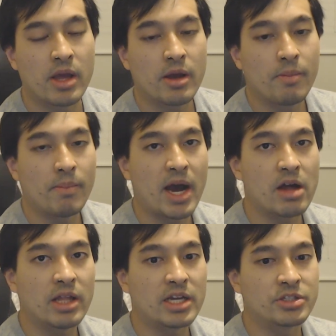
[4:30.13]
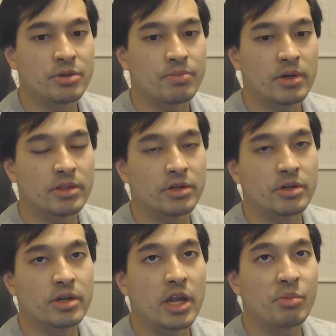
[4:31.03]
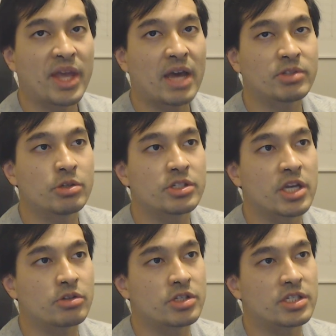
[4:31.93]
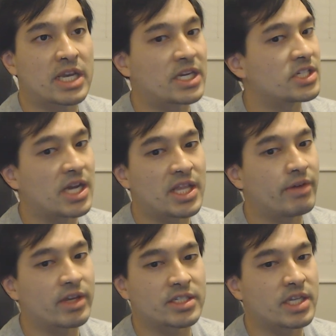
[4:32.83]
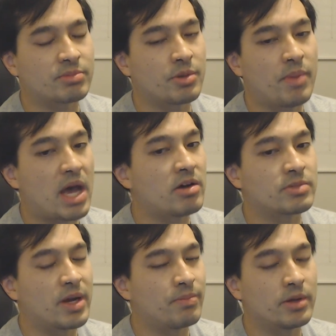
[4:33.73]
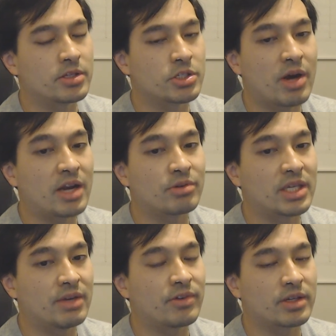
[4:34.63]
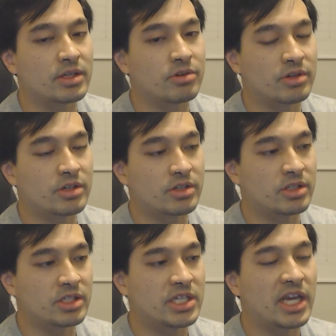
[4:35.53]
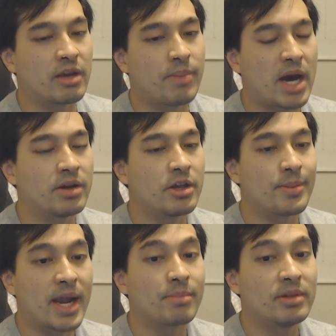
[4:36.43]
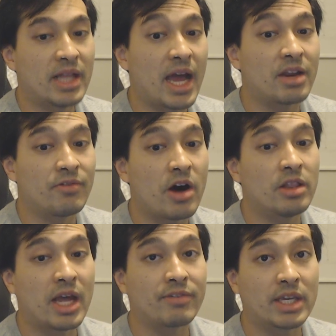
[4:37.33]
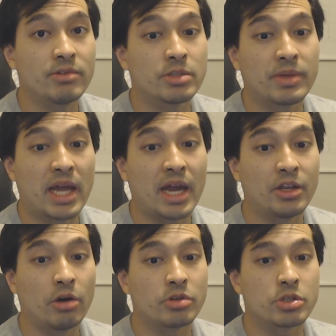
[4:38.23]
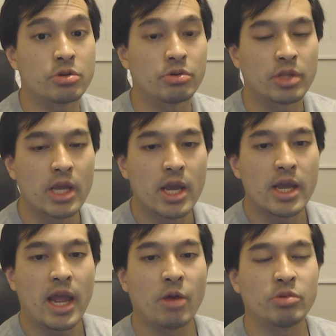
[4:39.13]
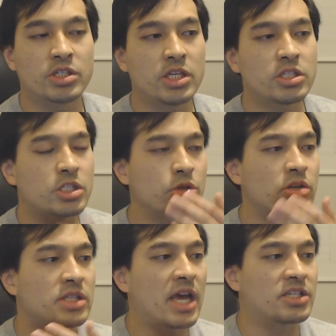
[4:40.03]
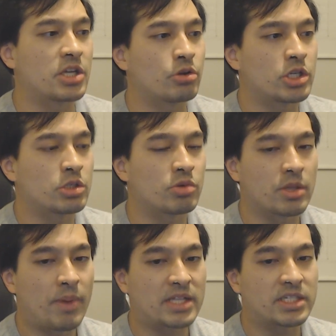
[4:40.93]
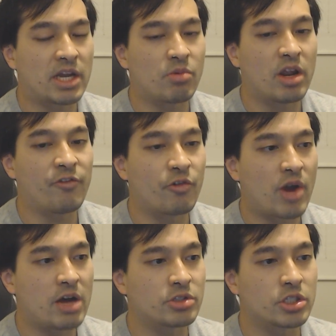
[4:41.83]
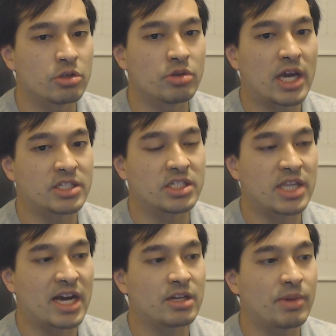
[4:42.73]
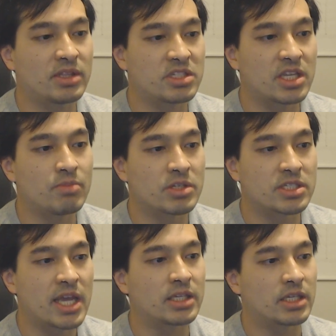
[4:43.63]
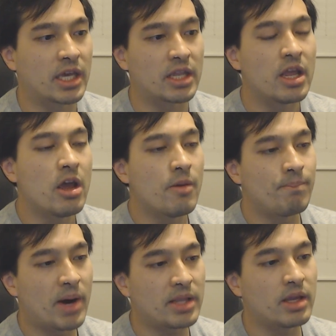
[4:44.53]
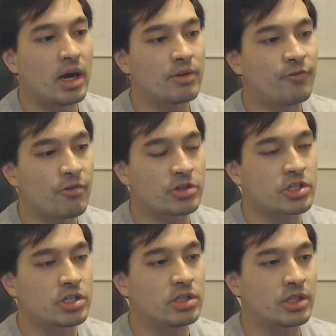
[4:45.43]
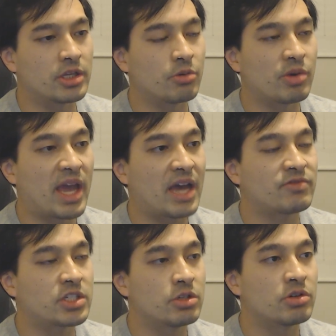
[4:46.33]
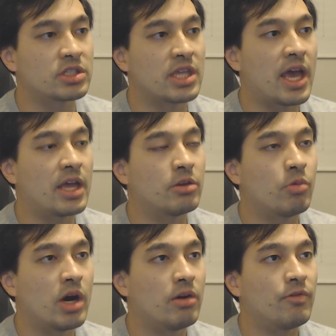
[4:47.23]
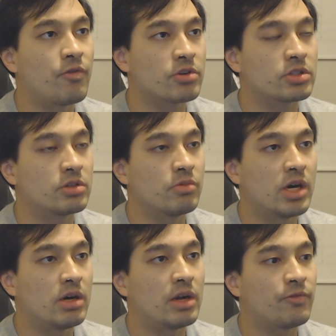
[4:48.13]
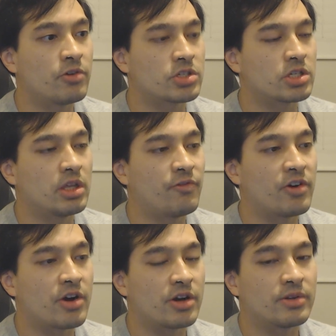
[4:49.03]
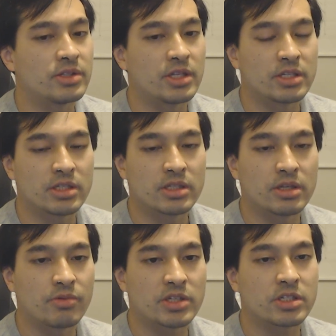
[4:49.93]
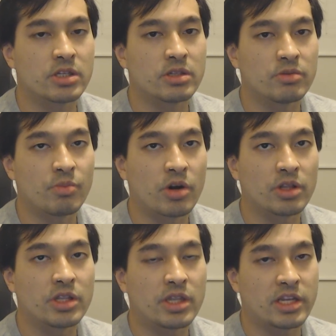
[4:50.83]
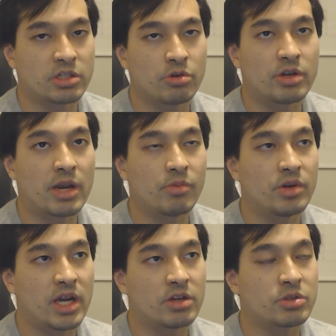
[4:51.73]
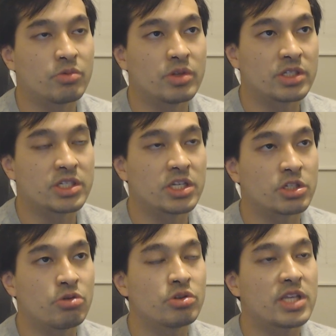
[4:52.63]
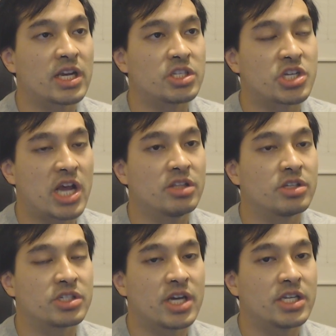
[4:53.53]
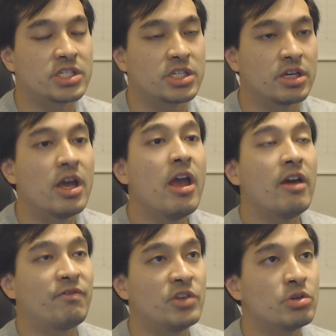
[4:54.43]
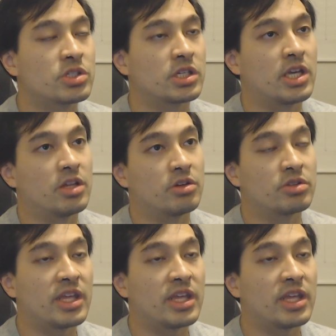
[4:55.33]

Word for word: Mal as your brother. And we have two says, because I never accepted Mal as my brother, so I don't give a dang about him. And I'm glad of all life given to me that I know the truth. And we see to it that Zeldris was about to get ready for round two as he's not going to make the same mistake again. But unfortunately, we have to it that, well, for, well, unfortunately for the, the rest of the Merlin and Escrow and everyone else, sees Cusack and Chandler decides to fuse together.